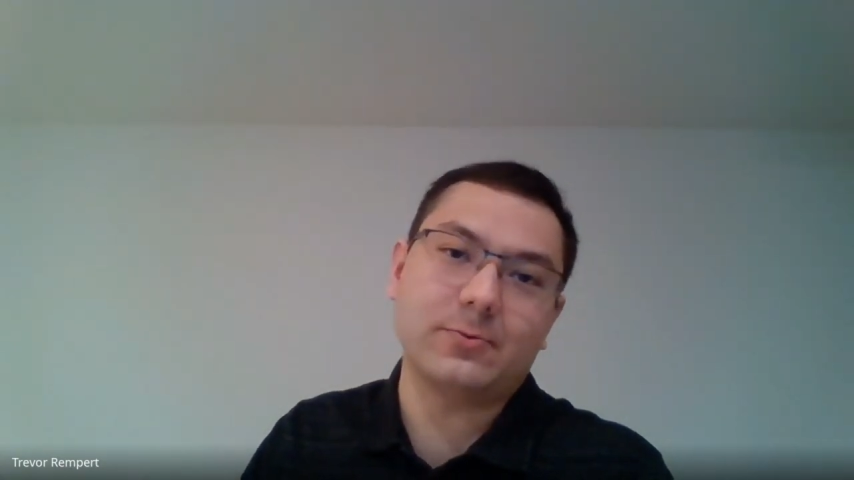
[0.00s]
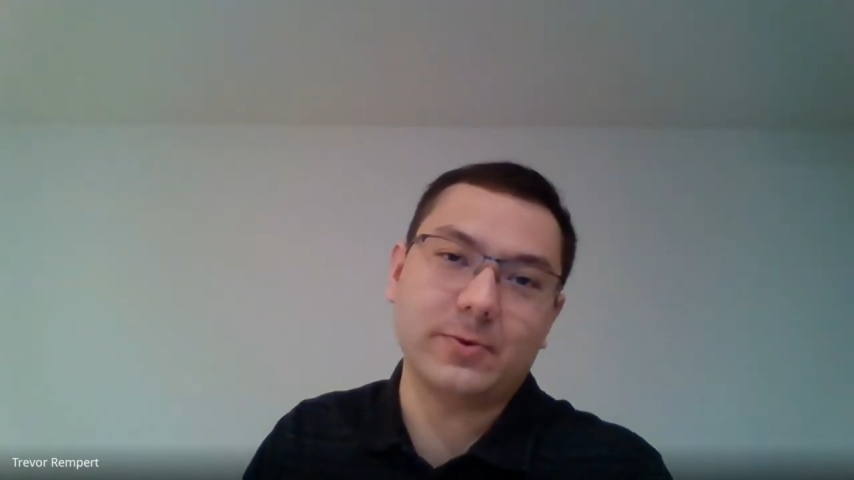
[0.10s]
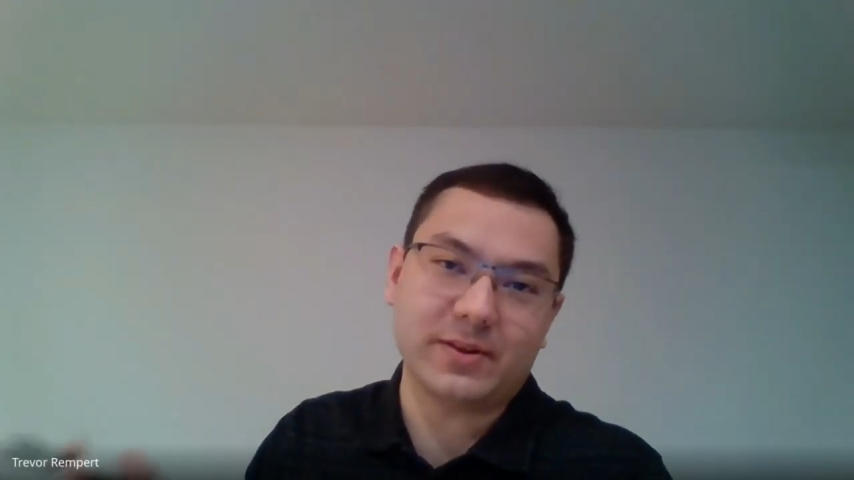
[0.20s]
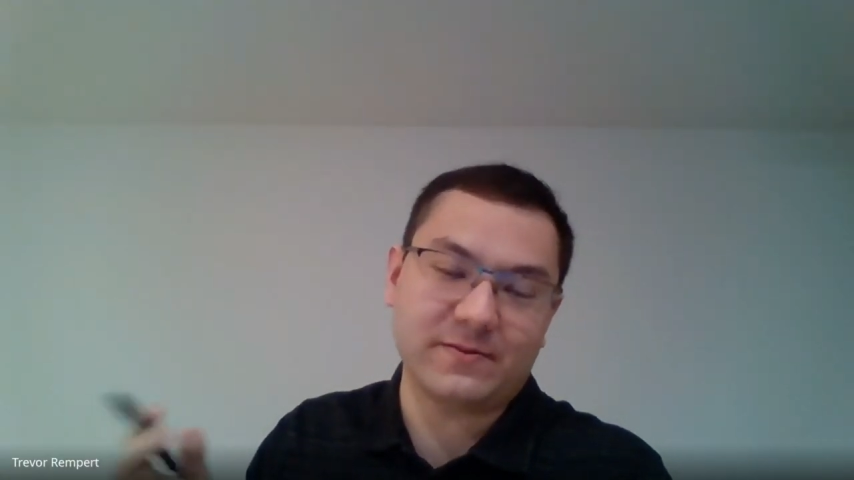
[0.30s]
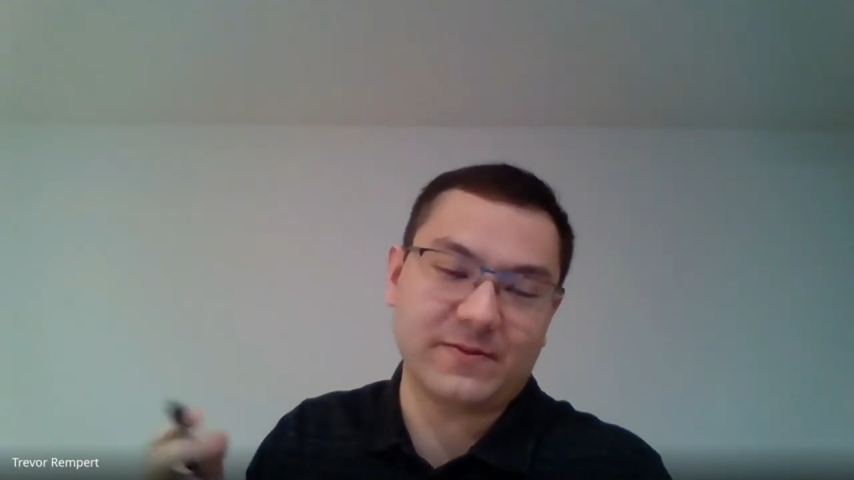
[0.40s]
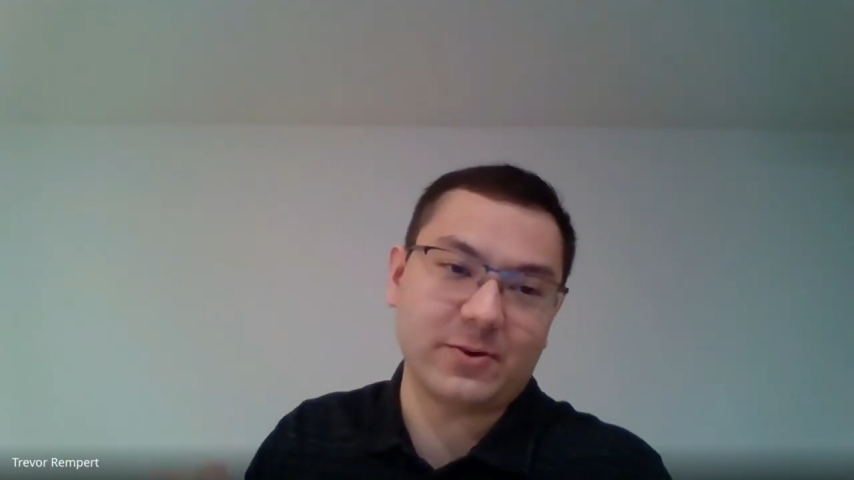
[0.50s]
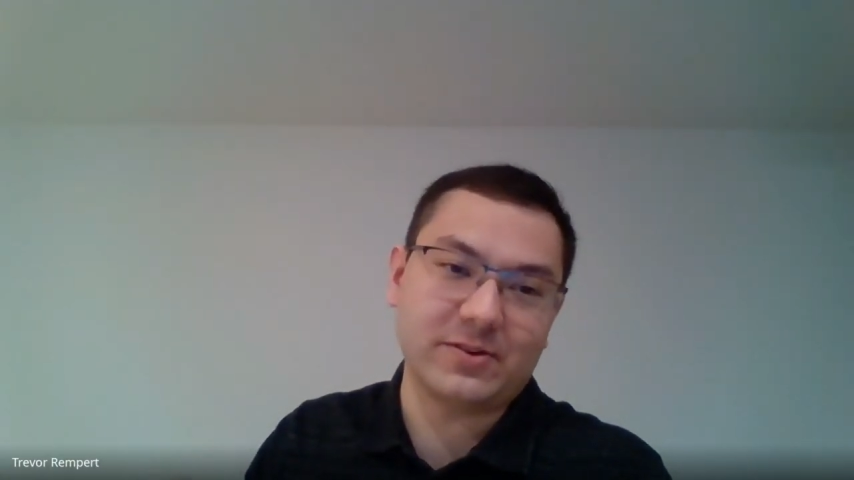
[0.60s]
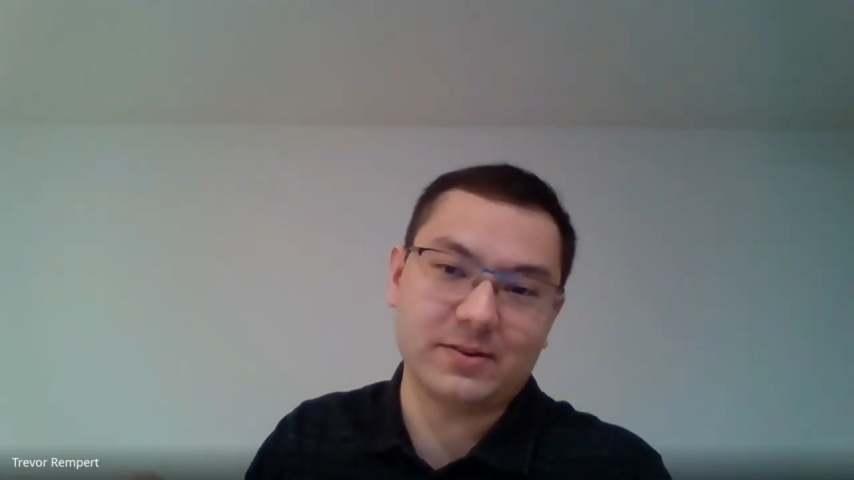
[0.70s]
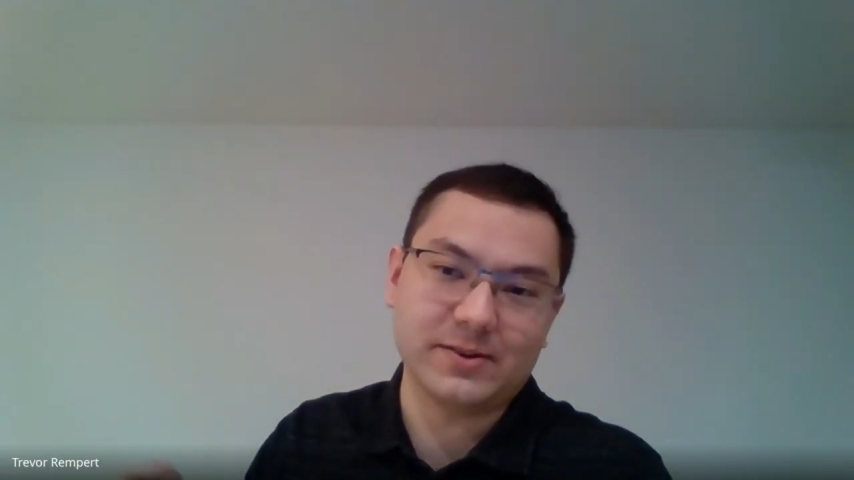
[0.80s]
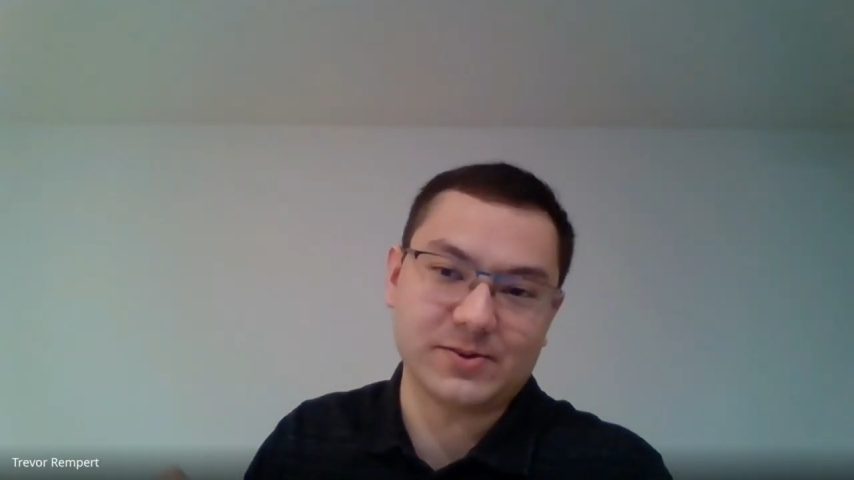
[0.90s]
with
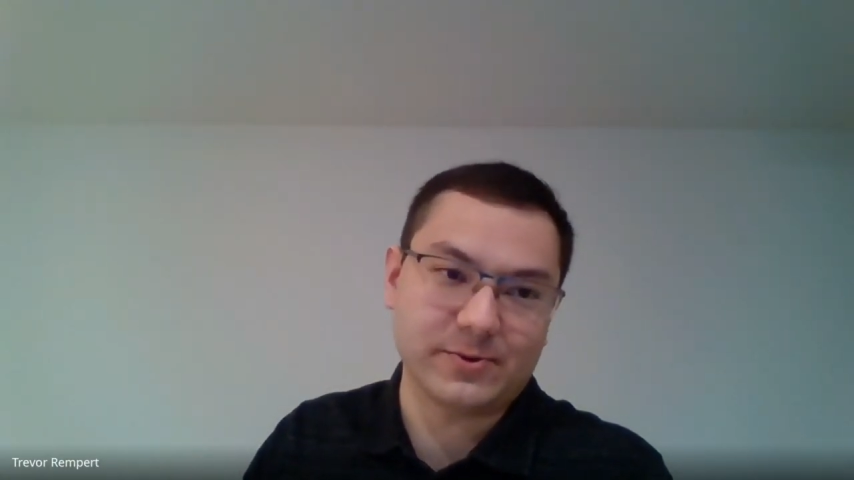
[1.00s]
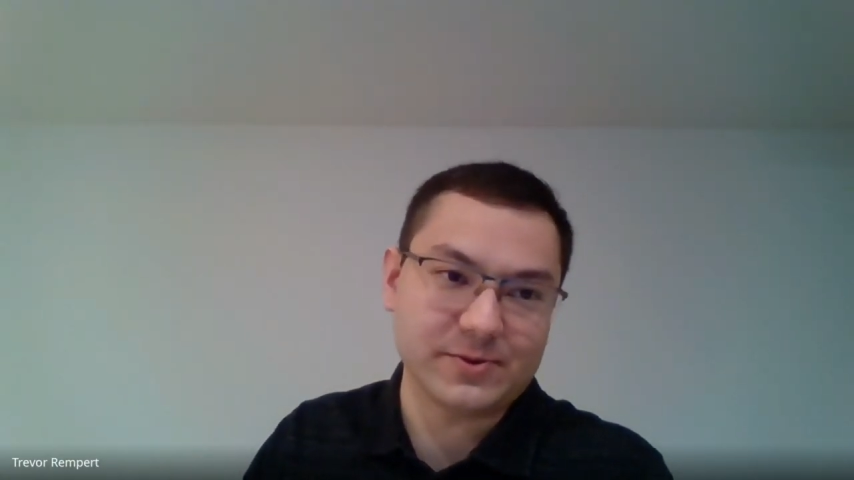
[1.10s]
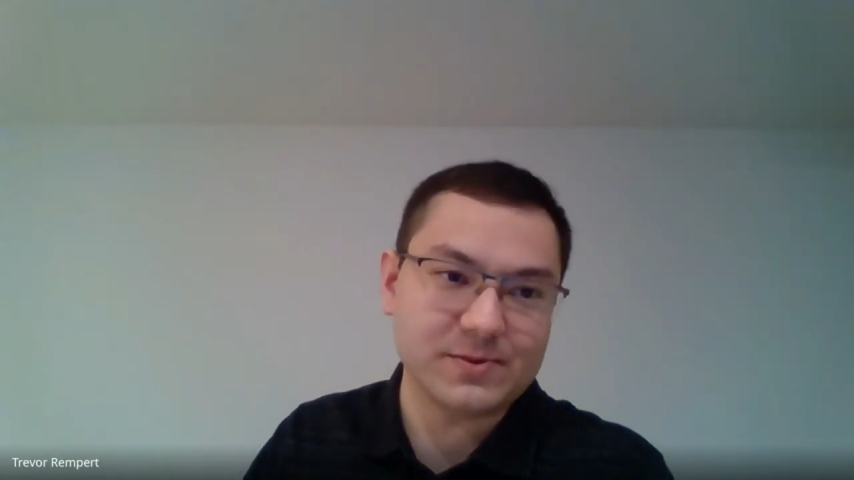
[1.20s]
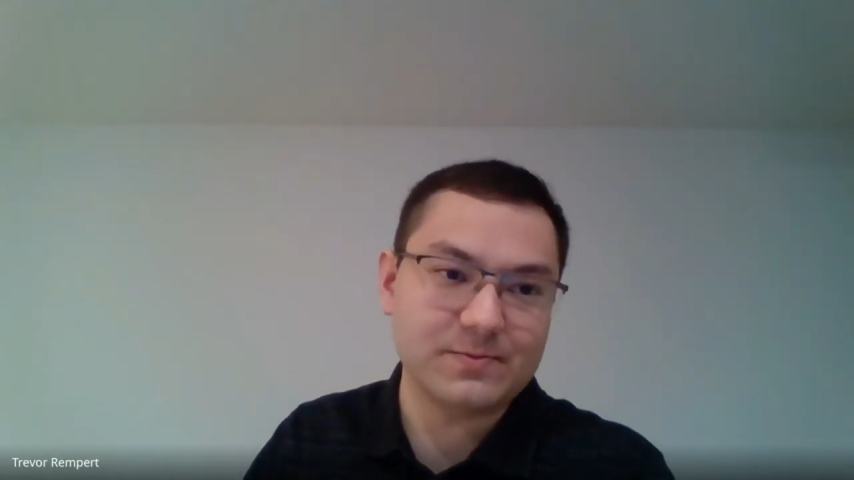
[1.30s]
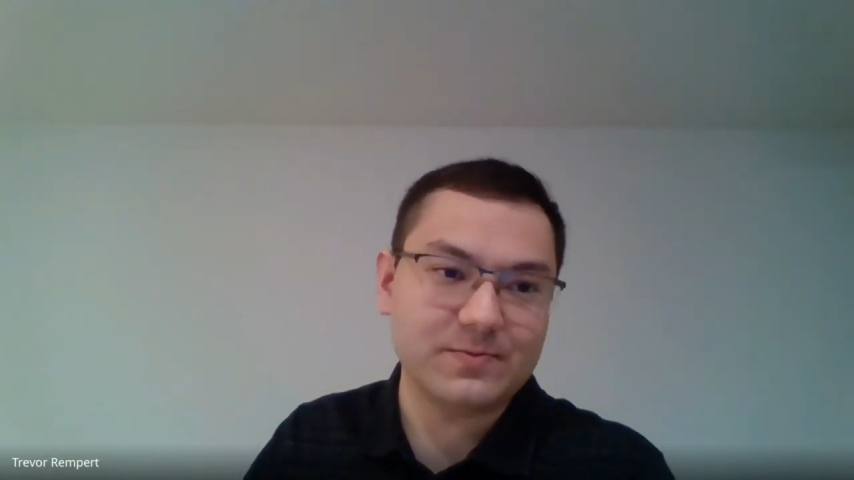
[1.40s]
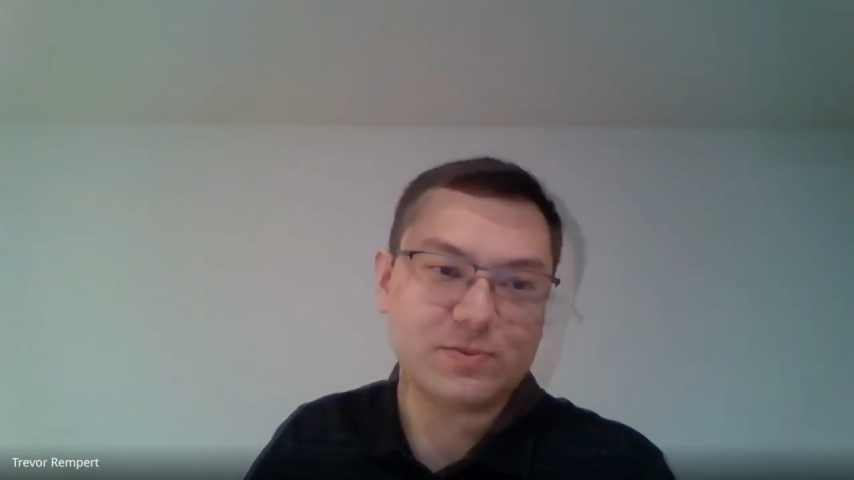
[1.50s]
varanid lizards.